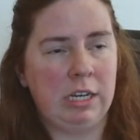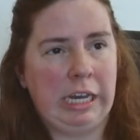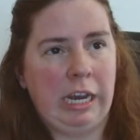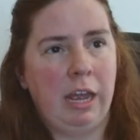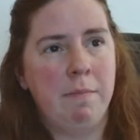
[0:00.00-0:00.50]

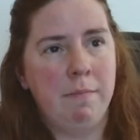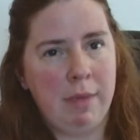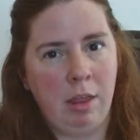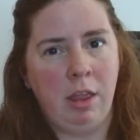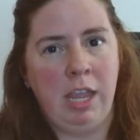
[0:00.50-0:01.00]
like a
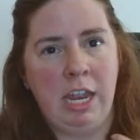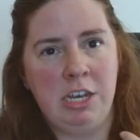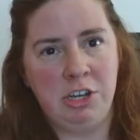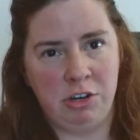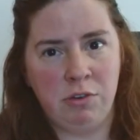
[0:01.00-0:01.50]
mill can
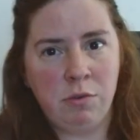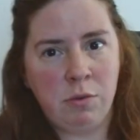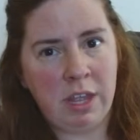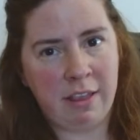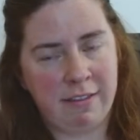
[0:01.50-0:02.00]
do that's